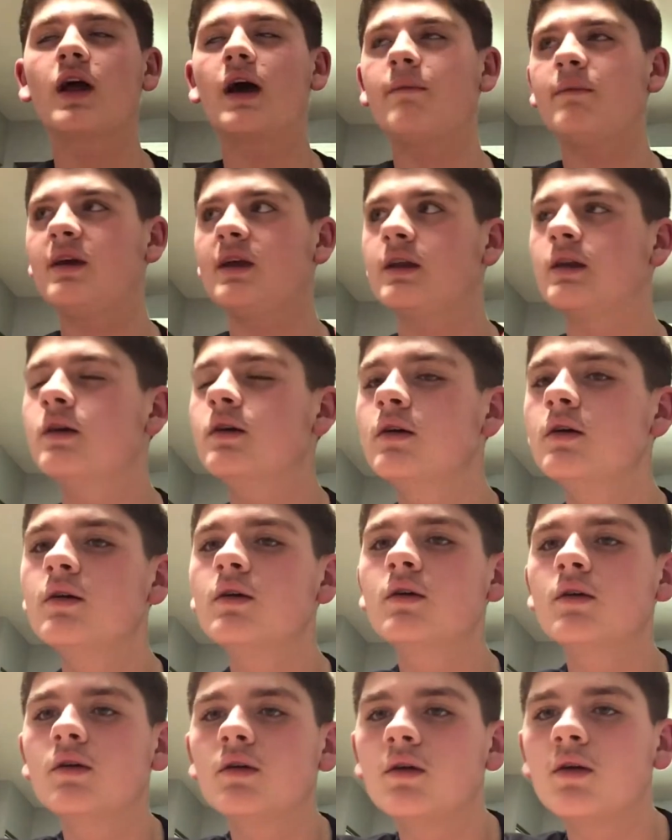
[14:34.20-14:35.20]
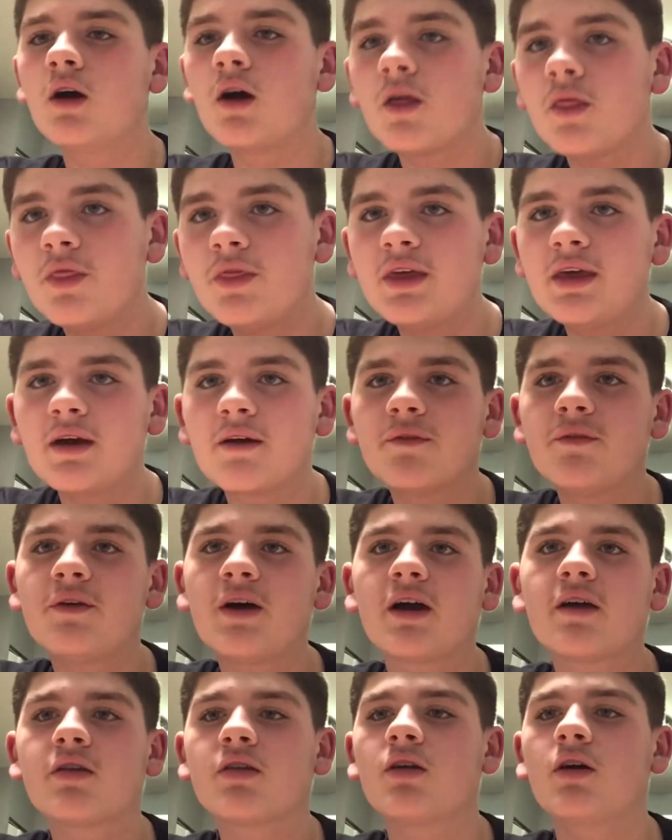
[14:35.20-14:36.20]
I mean, the
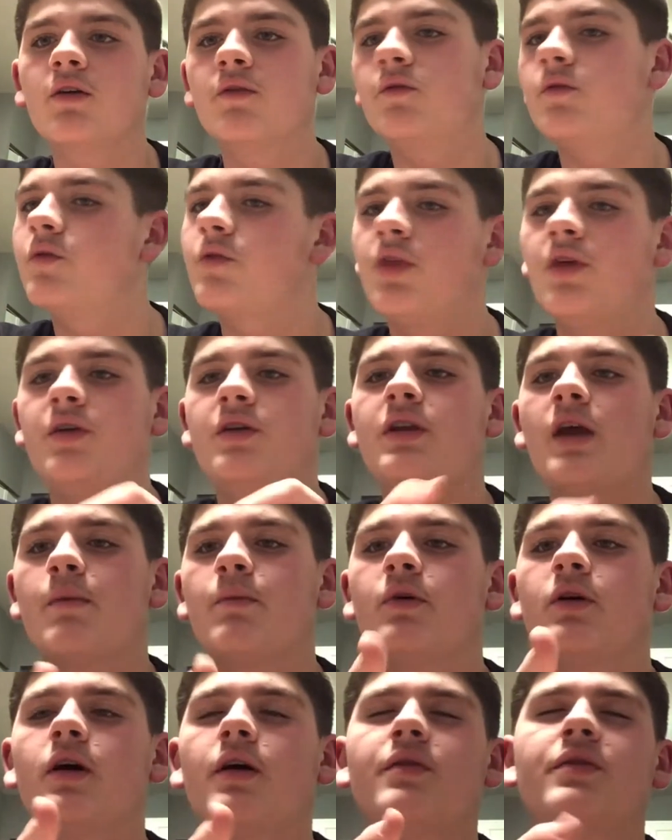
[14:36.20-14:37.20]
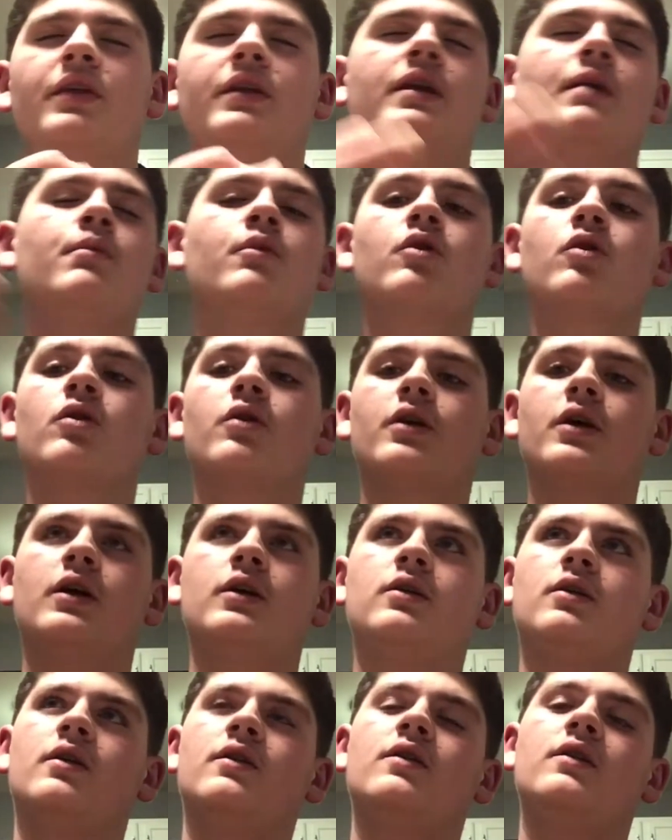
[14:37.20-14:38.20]
effects of the
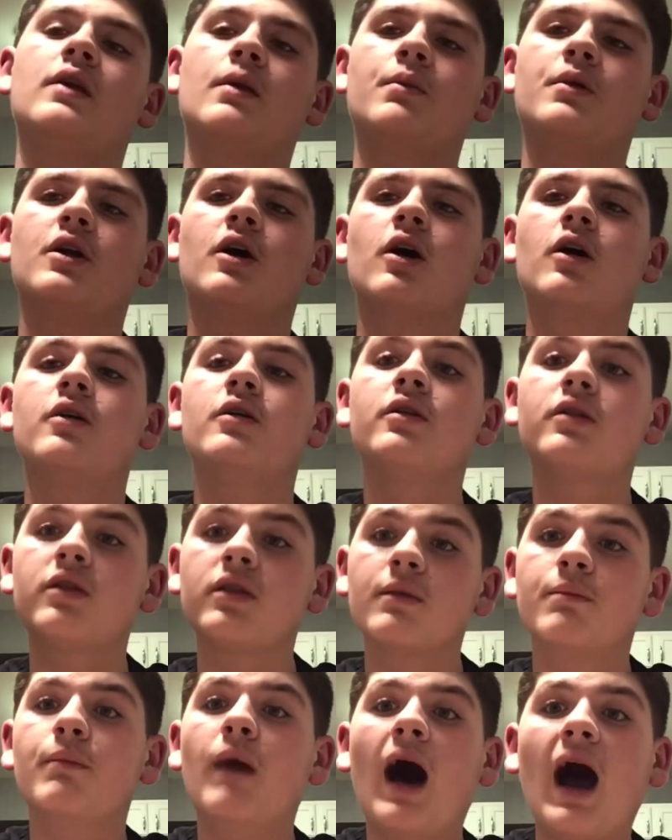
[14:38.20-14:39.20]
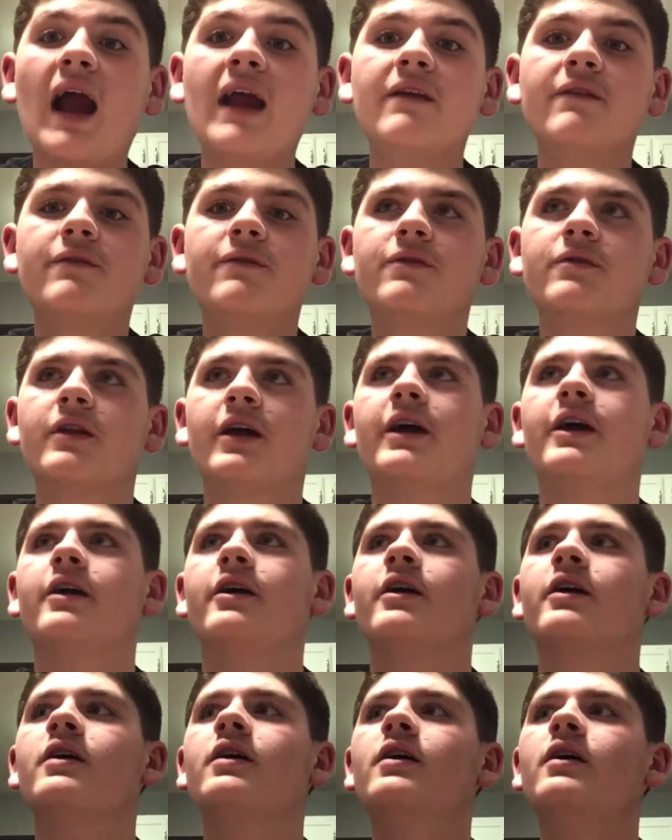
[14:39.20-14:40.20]
Demogorgon and the Demodogs, the Mind
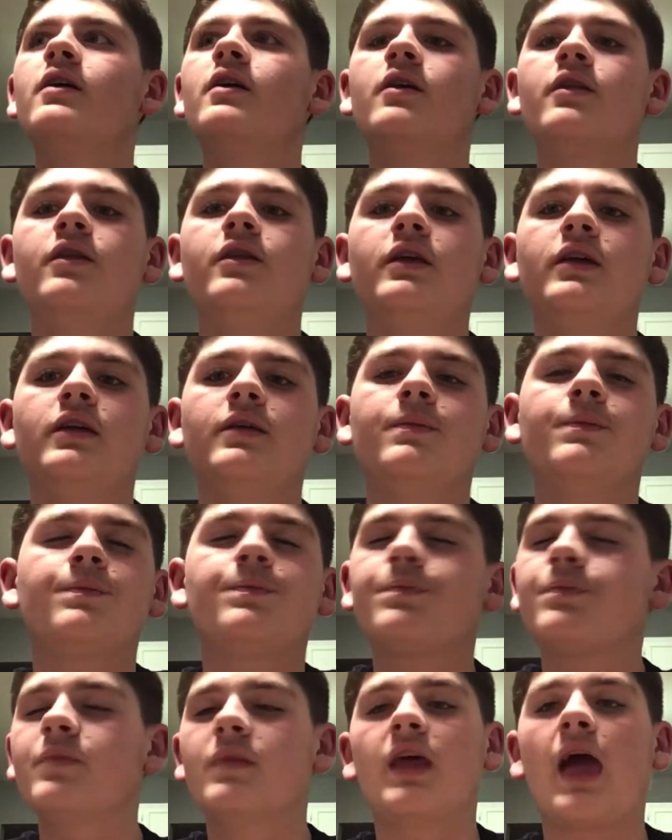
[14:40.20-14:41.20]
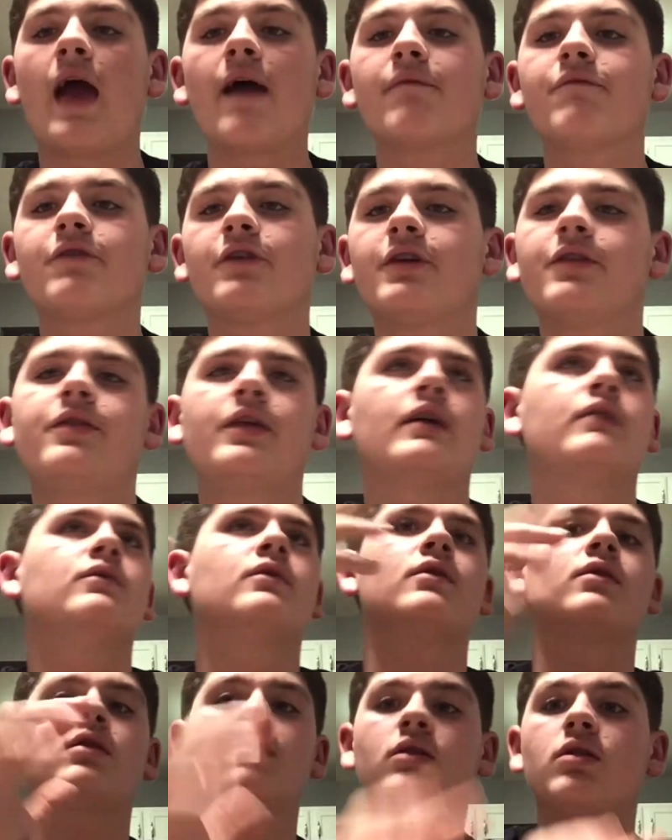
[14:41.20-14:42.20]
Flayer, everything
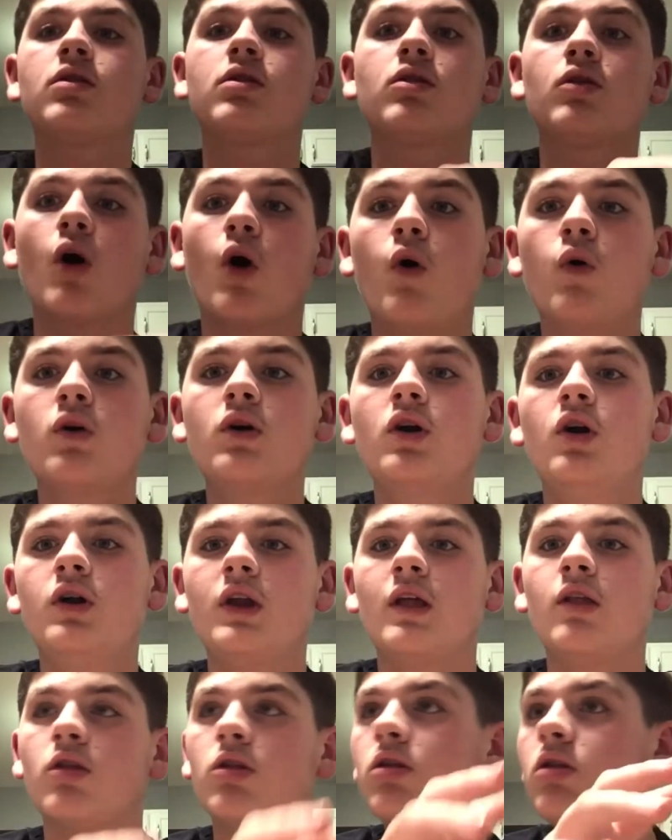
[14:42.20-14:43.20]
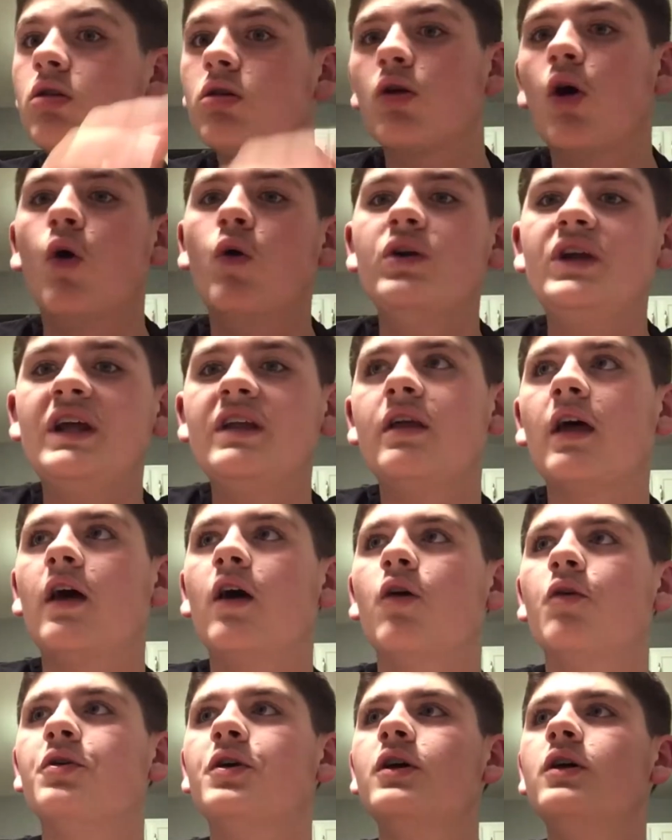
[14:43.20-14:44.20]
was so good and so
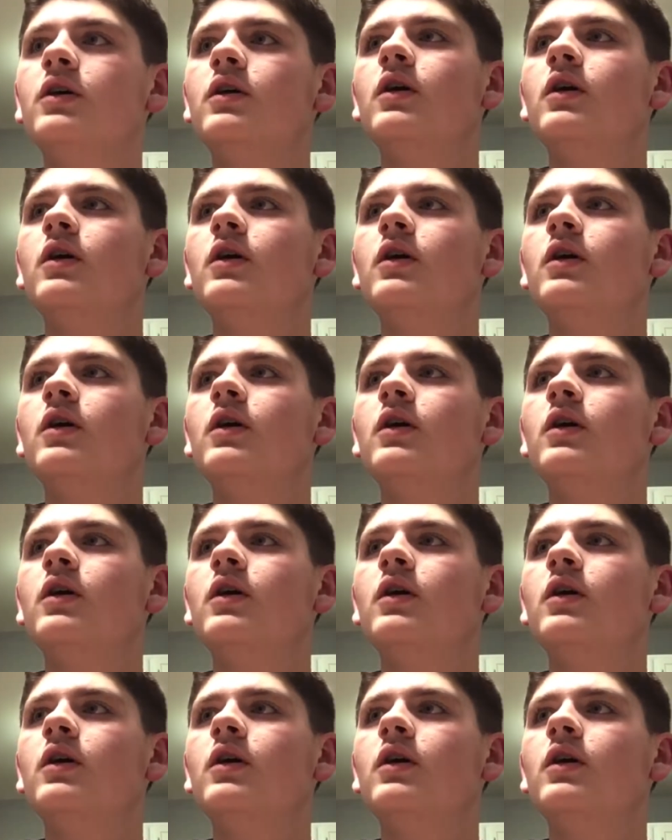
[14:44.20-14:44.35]
detailed.